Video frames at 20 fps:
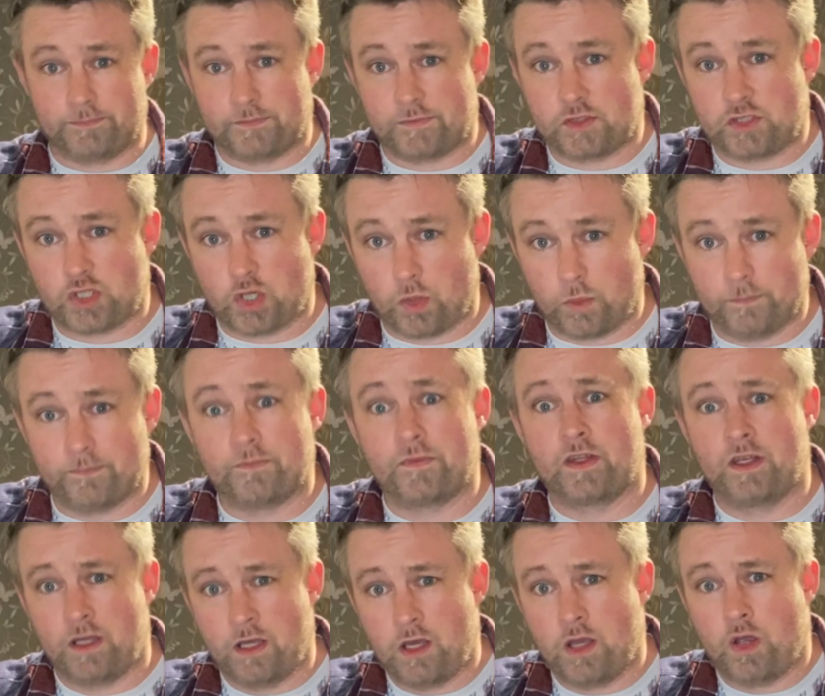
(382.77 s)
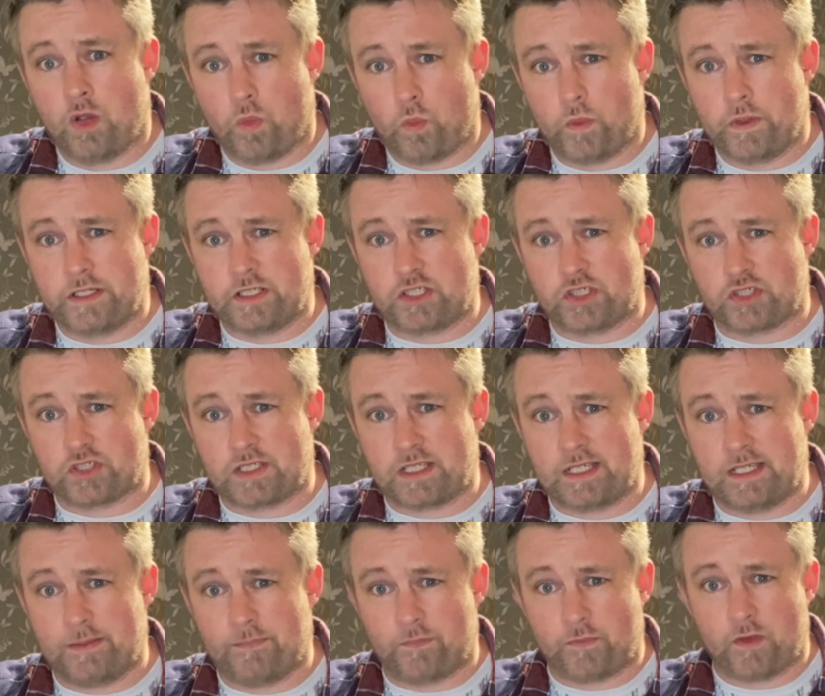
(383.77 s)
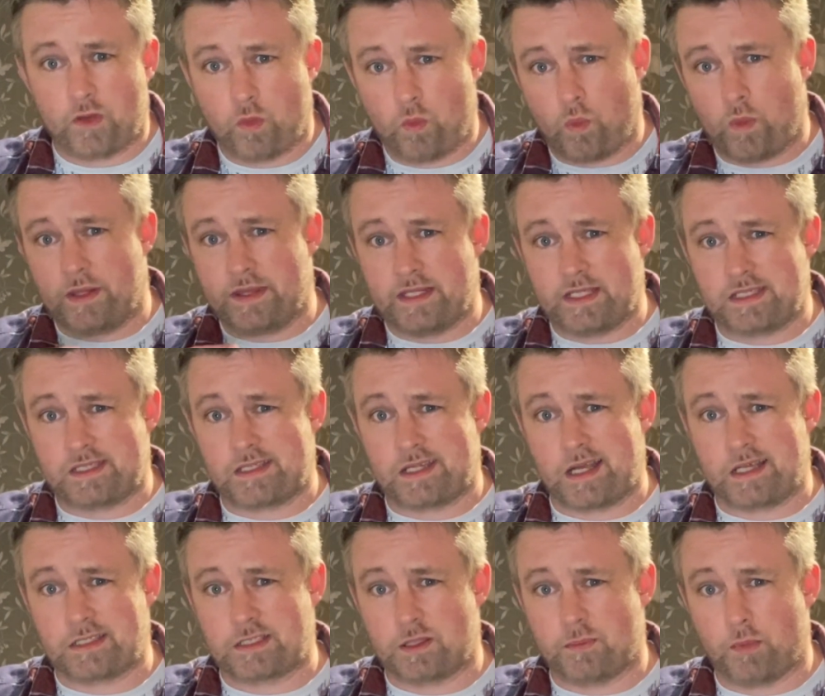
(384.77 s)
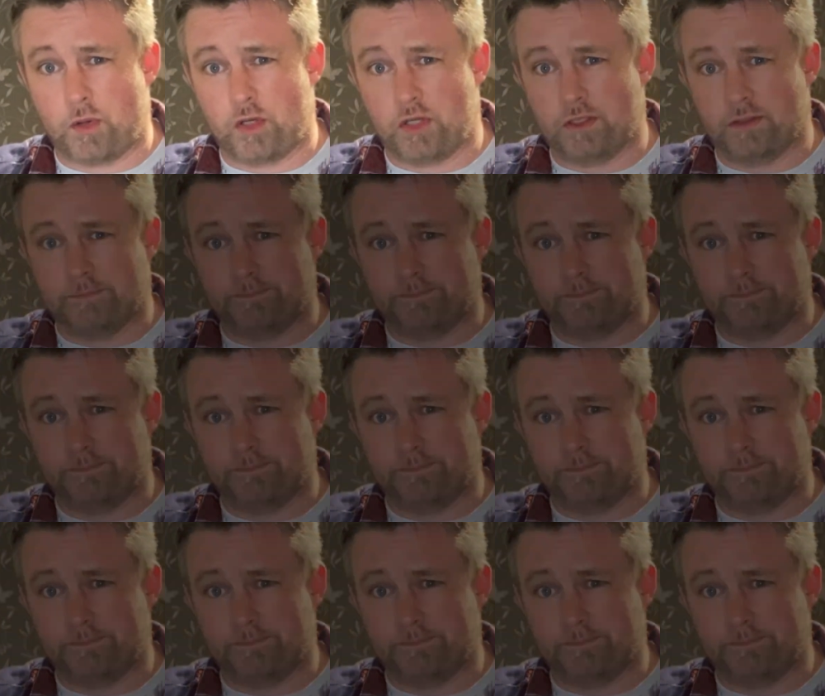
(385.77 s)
So we shall see when this starts to boil.